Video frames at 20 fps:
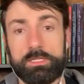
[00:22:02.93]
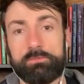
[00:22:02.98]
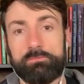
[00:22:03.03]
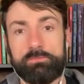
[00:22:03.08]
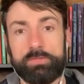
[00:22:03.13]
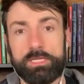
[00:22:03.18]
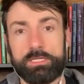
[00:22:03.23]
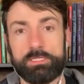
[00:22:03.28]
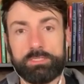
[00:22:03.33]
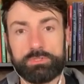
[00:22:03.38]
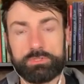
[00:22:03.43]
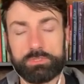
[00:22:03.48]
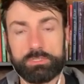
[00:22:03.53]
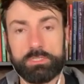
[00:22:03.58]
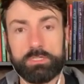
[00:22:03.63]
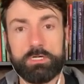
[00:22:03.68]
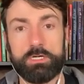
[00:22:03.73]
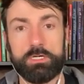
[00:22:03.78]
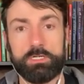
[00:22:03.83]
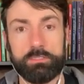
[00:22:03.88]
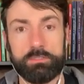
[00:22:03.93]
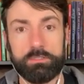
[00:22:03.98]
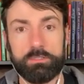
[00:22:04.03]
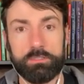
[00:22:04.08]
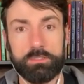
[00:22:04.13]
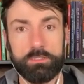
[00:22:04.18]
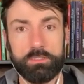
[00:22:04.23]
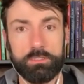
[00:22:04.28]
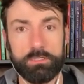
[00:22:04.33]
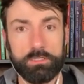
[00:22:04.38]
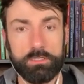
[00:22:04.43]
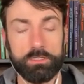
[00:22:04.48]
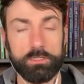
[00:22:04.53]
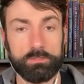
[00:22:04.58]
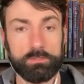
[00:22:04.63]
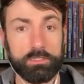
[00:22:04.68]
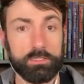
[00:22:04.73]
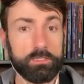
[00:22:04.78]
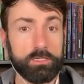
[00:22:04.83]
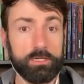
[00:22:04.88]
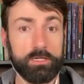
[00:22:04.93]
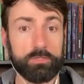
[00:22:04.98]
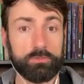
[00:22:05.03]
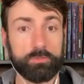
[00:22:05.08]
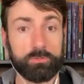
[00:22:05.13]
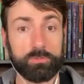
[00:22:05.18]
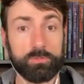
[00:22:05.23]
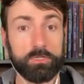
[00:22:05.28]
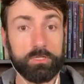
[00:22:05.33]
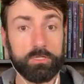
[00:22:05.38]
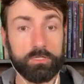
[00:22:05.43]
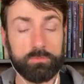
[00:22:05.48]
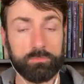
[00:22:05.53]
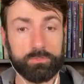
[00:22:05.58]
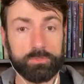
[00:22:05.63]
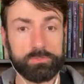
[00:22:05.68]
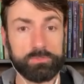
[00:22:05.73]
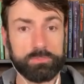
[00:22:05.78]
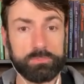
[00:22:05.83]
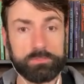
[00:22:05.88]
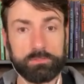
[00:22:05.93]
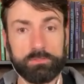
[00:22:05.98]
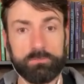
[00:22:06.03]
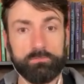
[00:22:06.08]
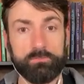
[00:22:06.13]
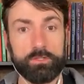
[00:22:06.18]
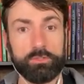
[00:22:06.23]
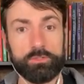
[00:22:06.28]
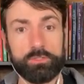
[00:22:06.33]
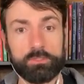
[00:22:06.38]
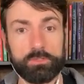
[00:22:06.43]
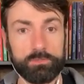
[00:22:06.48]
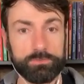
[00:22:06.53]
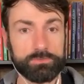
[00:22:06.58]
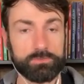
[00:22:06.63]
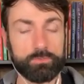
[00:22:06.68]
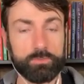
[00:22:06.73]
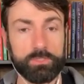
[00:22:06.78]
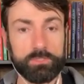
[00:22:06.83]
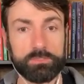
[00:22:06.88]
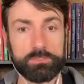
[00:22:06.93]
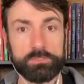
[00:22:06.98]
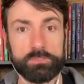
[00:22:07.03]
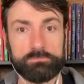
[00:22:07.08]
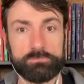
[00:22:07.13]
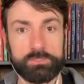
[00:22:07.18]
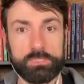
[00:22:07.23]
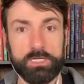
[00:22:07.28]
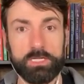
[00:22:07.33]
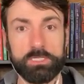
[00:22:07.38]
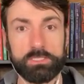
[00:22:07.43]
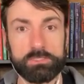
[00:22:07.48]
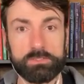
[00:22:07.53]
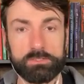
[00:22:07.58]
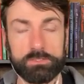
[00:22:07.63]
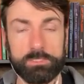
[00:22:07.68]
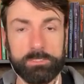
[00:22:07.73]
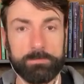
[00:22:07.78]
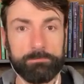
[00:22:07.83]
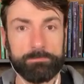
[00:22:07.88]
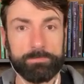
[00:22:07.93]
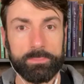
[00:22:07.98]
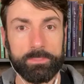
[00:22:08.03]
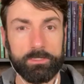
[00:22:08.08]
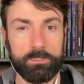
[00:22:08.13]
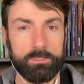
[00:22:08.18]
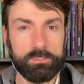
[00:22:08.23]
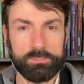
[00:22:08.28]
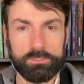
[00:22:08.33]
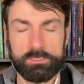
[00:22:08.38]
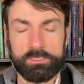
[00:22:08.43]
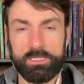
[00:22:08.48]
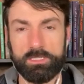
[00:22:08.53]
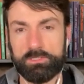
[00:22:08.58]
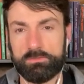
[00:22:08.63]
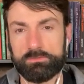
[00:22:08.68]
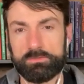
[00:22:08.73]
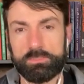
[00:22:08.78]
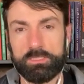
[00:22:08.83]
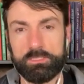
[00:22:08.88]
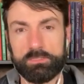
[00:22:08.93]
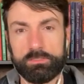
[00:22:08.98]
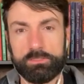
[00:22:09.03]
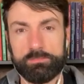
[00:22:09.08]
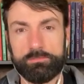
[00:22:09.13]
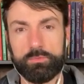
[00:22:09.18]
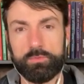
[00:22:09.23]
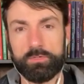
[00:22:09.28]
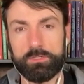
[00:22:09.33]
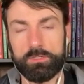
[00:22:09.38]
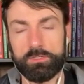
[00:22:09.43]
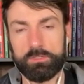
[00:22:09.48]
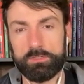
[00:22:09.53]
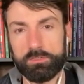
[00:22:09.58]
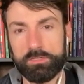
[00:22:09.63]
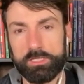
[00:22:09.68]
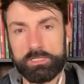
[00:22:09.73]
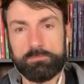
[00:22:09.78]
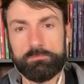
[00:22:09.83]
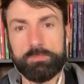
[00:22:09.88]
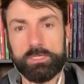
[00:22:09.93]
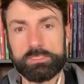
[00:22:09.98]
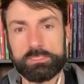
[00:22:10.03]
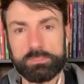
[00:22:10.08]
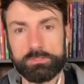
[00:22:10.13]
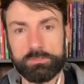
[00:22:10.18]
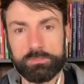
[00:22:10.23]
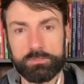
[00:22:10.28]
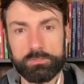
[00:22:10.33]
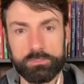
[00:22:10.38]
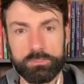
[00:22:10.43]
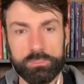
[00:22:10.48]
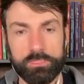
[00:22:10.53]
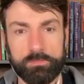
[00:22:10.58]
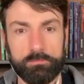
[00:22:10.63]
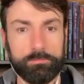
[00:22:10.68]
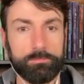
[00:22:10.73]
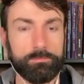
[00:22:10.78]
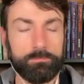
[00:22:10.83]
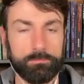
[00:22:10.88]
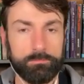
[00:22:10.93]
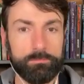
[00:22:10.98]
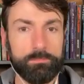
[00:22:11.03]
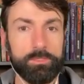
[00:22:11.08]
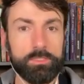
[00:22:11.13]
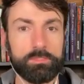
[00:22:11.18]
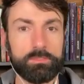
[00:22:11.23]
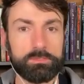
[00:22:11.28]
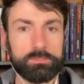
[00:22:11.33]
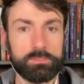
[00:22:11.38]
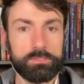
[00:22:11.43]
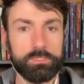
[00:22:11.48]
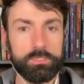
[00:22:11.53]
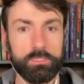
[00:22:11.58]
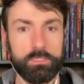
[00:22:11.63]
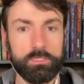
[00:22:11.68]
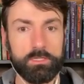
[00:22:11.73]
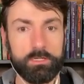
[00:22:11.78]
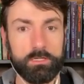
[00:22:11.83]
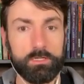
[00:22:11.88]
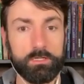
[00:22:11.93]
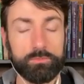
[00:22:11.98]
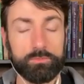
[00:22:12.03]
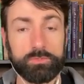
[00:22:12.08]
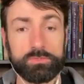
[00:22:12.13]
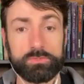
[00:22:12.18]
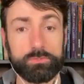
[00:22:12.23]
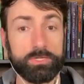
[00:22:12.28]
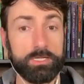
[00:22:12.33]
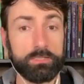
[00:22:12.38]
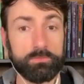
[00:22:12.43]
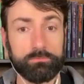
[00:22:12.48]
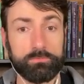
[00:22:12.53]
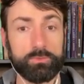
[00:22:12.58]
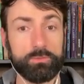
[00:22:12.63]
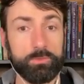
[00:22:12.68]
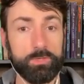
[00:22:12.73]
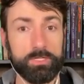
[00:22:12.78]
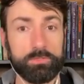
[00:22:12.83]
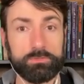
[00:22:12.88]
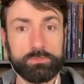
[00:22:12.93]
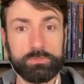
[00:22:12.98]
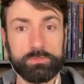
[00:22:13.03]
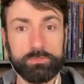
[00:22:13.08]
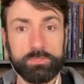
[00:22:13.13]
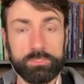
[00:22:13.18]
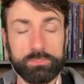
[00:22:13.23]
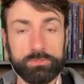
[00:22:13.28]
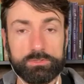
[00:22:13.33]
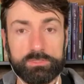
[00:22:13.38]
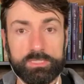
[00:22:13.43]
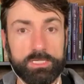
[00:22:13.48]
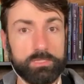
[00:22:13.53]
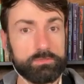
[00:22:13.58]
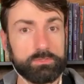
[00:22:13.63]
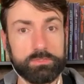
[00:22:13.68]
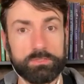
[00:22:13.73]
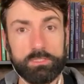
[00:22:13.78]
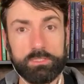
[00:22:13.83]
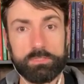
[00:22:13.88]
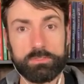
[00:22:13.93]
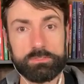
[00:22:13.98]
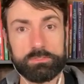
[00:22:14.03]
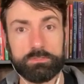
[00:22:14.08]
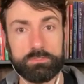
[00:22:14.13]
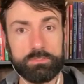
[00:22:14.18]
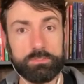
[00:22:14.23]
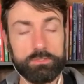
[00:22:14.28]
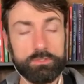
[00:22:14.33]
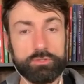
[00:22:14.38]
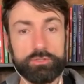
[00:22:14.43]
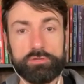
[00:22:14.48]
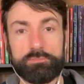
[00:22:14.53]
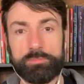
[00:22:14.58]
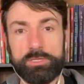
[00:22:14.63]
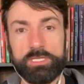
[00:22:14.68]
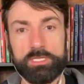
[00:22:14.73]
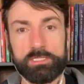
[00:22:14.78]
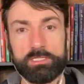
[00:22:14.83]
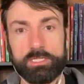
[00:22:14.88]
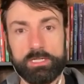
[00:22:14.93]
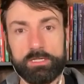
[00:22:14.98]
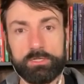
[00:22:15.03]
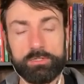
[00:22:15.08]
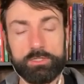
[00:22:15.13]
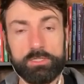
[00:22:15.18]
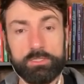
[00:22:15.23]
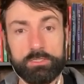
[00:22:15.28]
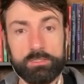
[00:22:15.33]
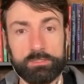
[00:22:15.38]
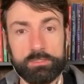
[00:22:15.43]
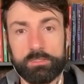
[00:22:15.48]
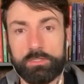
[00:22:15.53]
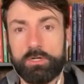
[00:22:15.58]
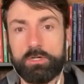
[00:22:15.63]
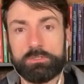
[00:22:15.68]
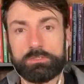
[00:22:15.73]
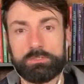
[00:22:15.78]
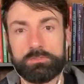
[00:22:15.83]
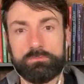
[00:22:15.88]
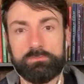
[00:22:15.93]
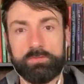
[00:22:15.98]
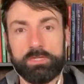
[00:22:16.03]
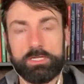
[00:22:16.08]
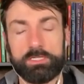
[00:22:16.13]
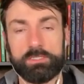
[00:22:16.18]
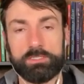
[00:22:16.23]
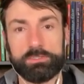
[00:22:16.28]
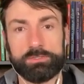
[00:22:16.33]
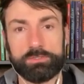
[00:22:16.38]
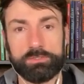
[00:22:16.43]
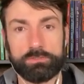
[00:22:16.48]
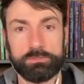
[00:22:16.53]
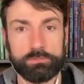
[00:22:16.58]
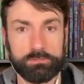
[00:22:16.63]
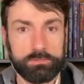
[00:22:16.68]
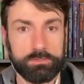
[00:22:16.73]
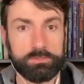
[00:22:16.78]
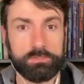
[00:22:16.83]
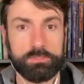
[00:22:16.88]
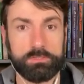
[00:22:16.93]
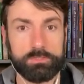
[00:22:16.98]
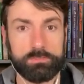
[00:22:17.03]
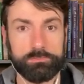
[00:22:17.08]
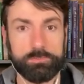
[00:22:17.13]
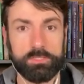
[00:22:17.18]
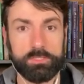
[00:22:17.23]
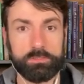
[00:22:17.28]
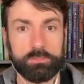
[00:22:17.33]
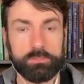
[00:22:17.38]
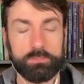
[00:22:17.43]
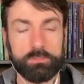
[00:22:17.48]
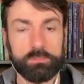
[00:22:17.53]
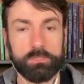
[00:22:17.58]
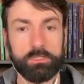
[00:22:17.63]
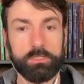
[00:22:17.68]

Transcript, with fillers: like vanished, gone uh, than the Neanderthal, which is a very close relative to us, uh, just kind of slightly more like muscular and built, uh, was around for around 200,000 years in the European area and then also vanished, just disappeared.